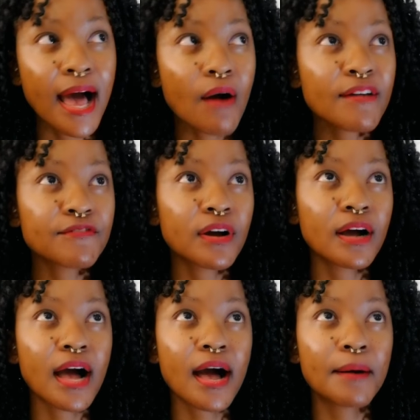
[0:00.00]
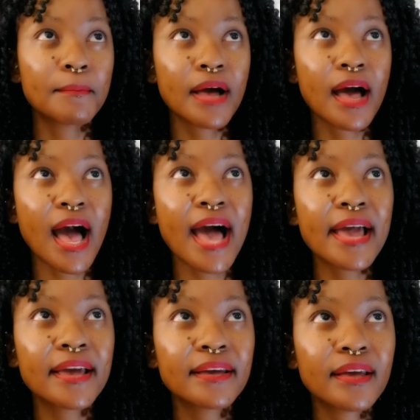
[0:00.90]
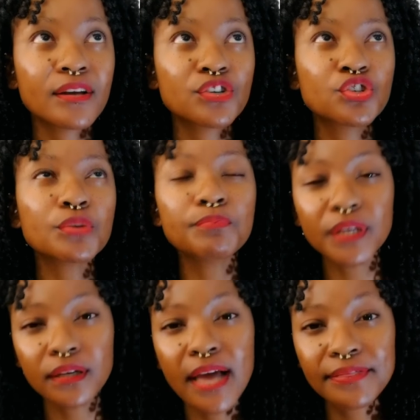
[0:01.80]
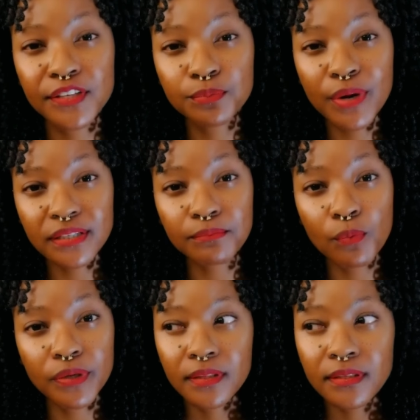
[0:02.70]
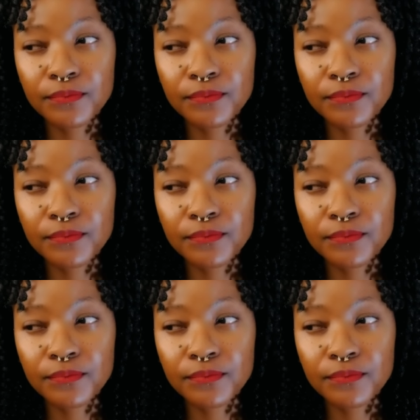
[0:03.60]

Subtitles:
However, I should be at this present moment